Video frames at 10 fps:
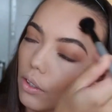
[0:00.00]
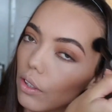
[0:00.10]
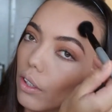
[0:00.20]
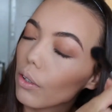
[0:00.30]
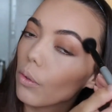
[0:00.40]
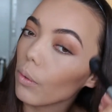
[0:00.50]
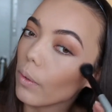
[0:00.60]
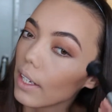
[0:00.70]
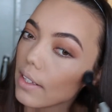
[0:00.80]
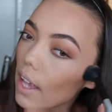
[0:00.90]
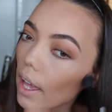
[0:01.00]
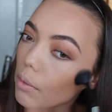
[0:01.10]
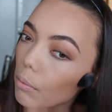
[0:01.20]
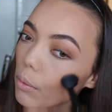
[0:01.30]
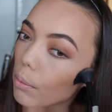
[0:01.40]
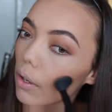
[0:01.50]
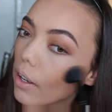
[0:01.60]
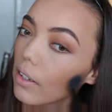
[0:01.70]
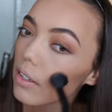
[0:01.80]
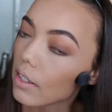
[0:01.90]
You can always add more
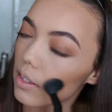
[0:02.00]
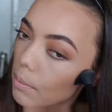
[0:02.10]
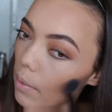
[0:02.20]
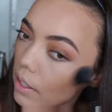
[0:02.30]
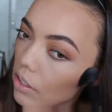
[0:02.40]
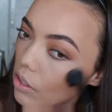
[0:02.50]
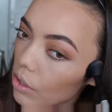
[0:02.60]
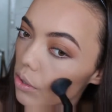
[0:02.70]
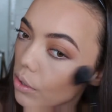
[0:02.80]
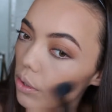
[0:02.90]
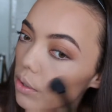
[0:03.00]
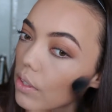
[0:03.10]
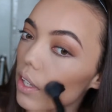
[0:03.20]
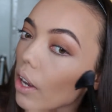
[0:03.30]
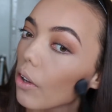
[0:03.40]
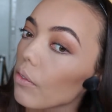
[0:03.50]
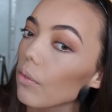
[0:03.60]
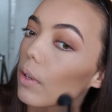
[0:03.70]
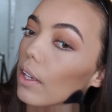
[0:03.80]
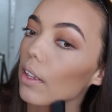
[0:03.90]
product. It's best to start off
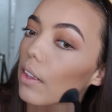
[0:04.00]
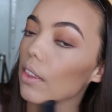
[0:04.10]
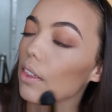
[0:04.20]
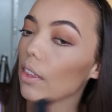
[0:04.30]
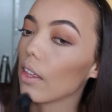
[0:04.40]
with